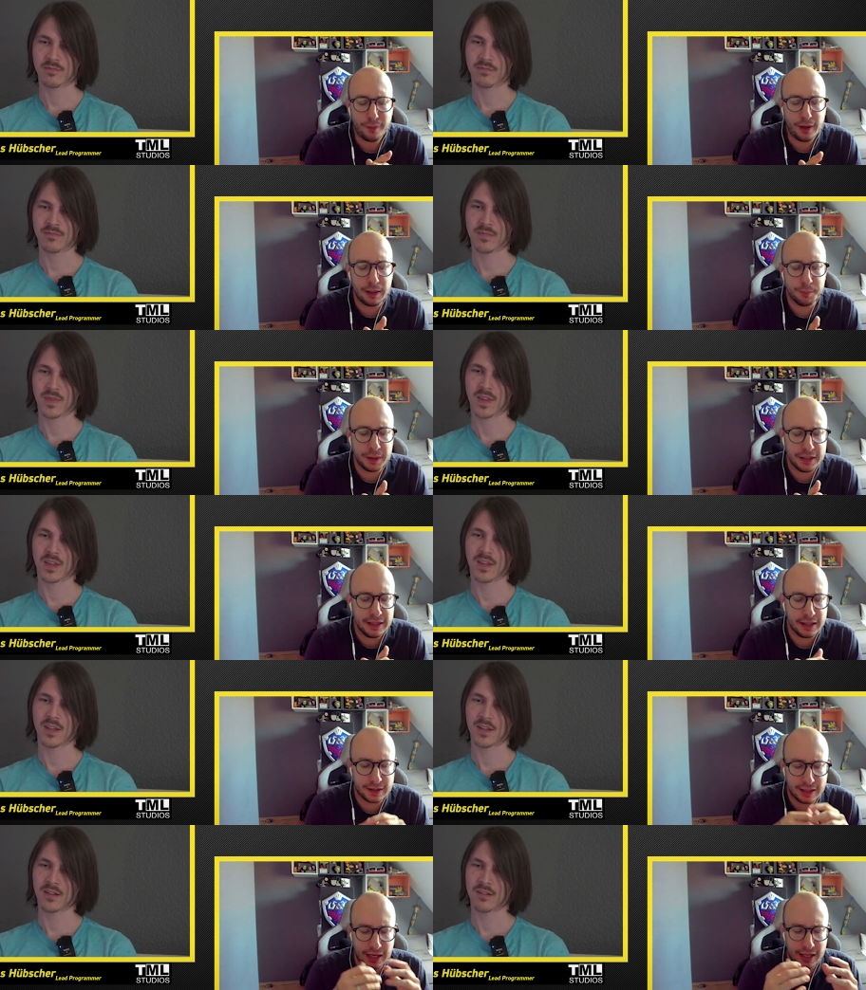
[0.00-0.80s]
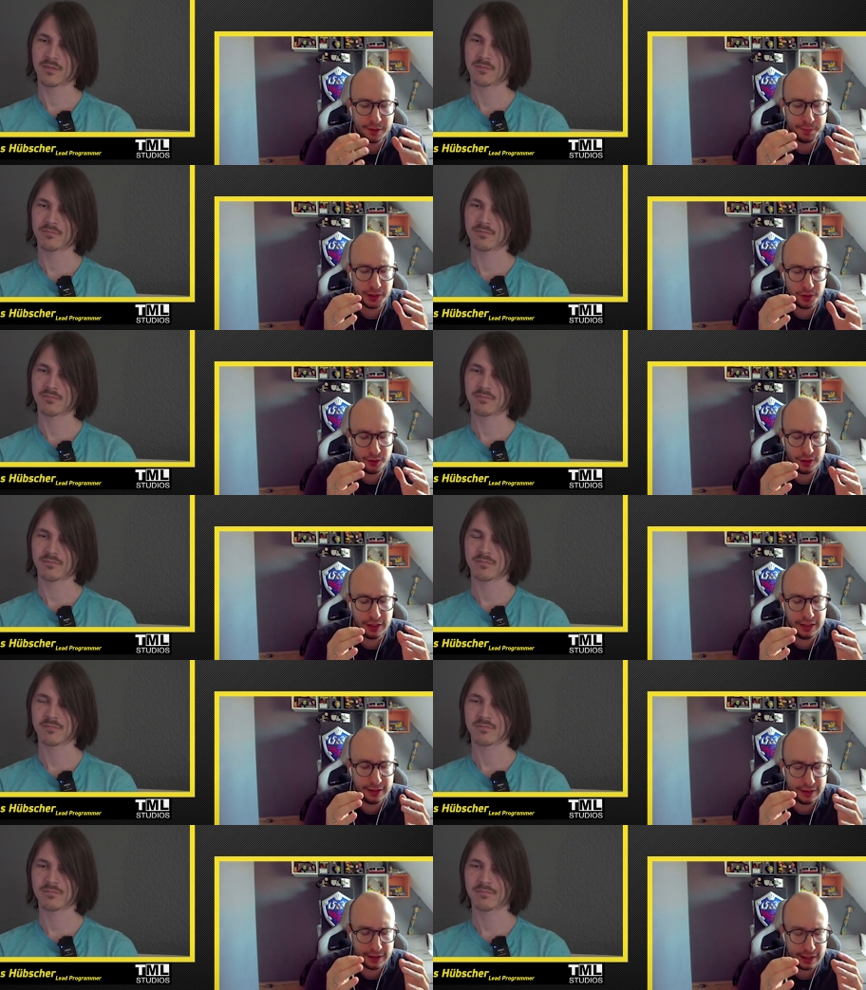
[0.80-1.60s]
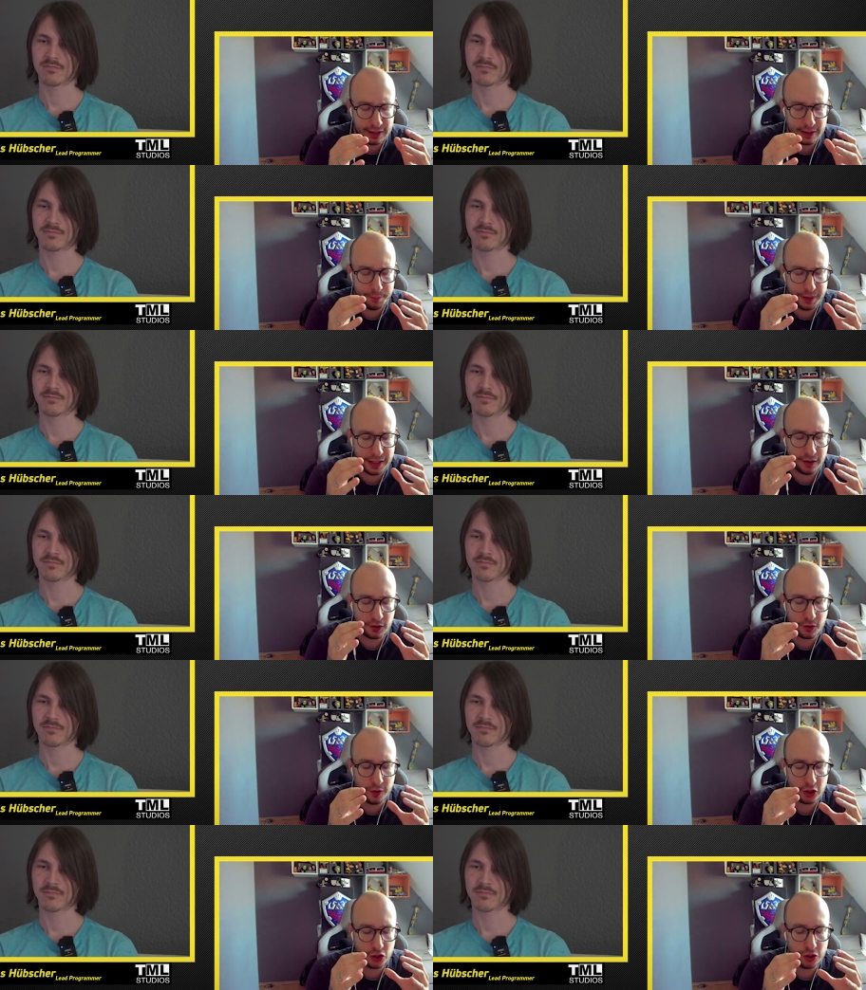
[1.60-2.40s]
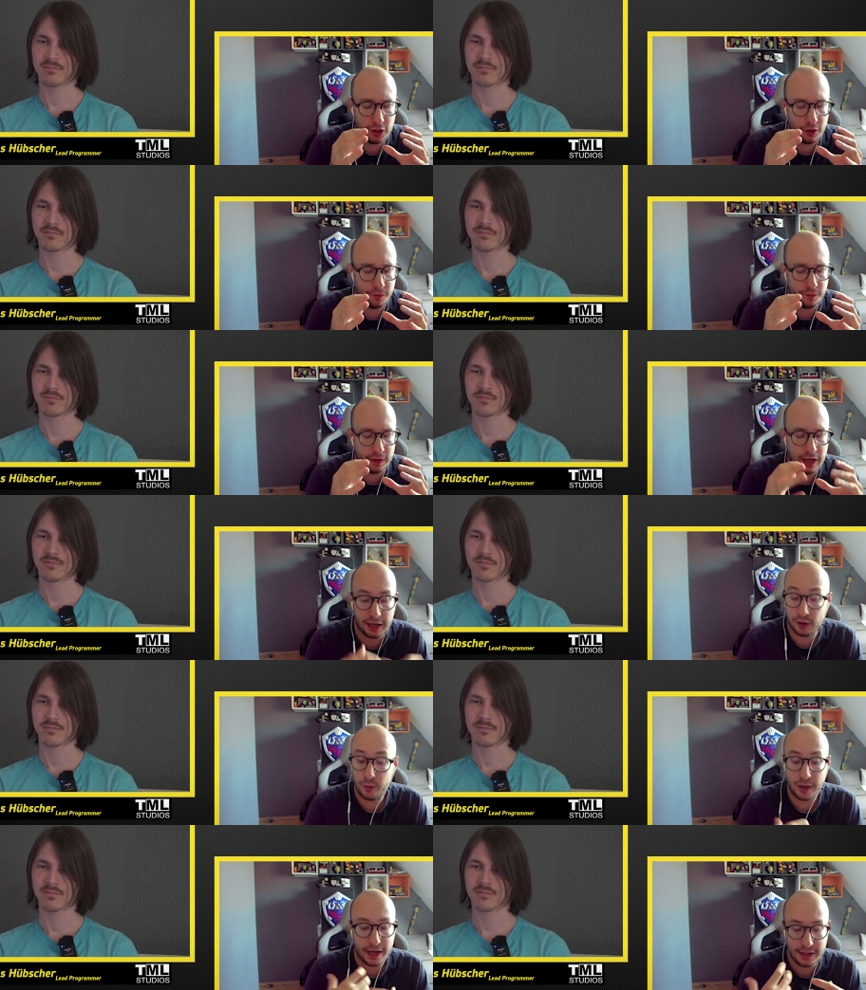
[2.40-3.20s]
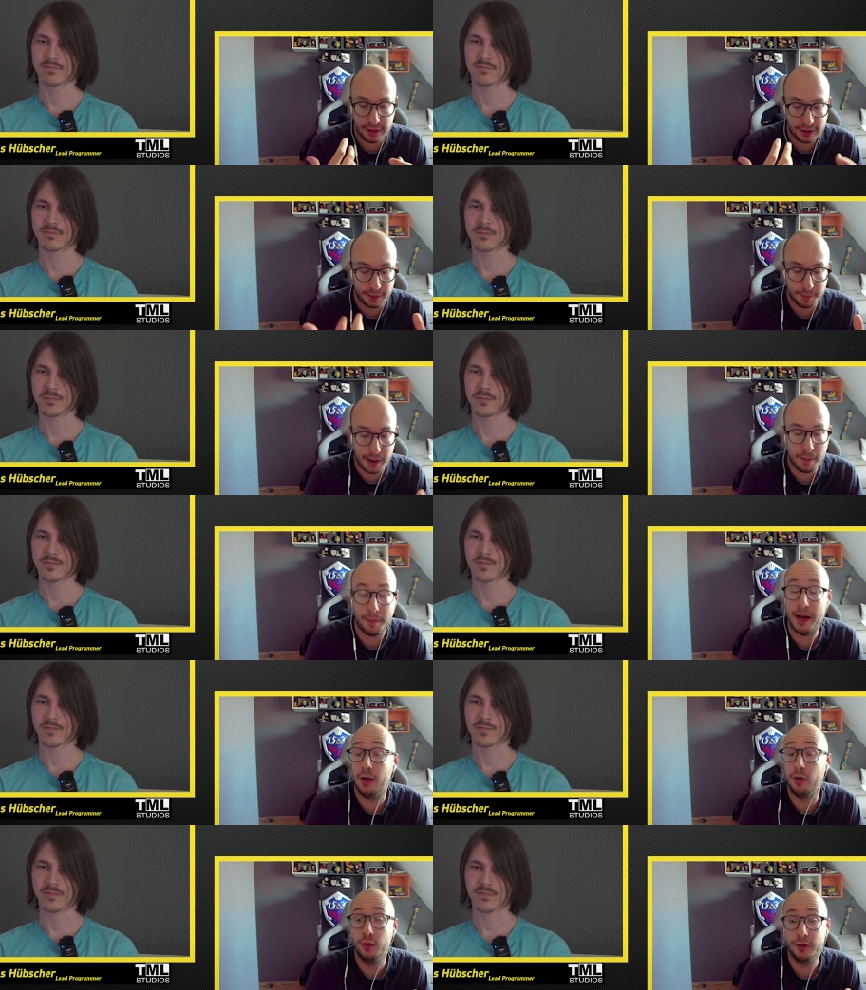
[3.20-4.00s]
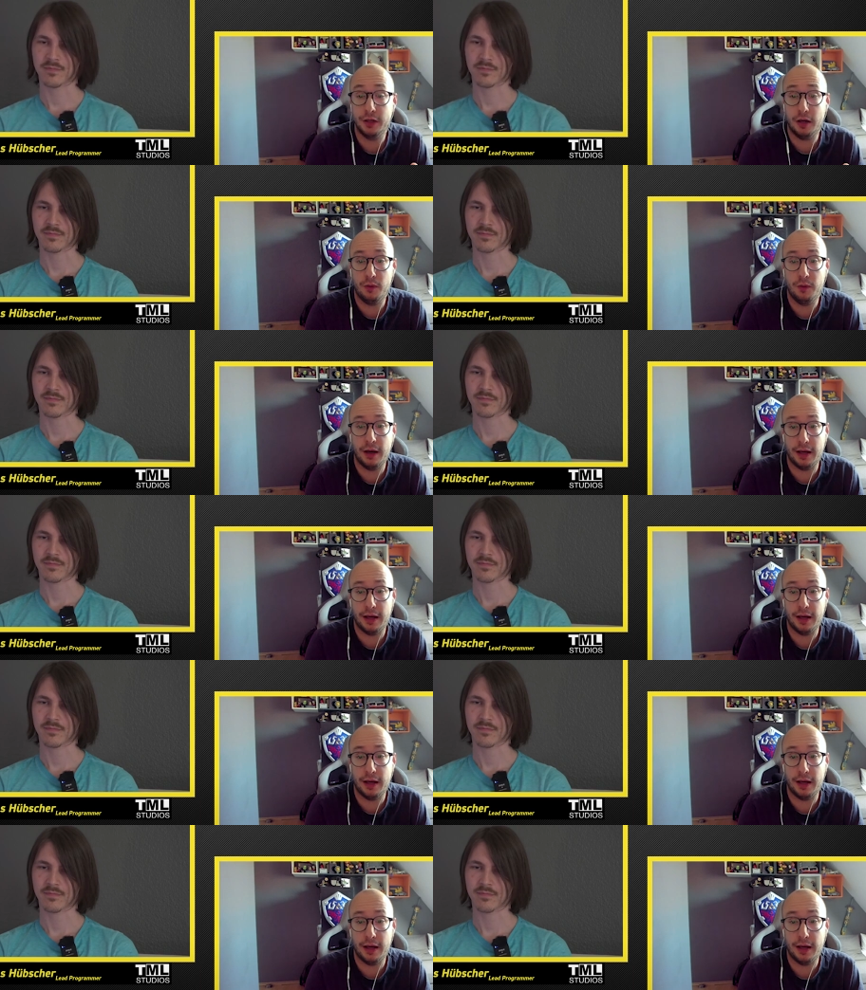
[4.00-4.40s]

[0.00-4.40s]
Speaker 1: Mathias, last but not least, there's the biggest question of I created the map my own now.